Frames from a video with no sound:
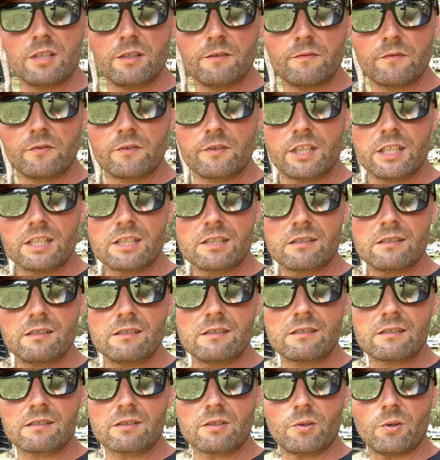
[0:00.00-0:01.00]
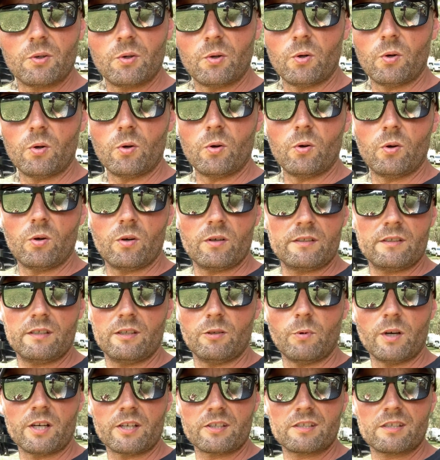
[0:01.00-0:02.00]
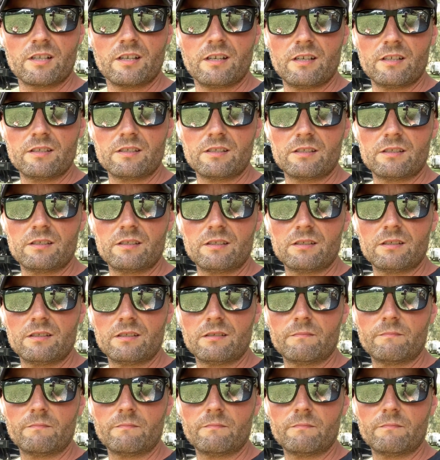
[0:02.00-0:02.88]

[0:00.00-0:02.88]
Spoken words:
fridges, or you want to charge your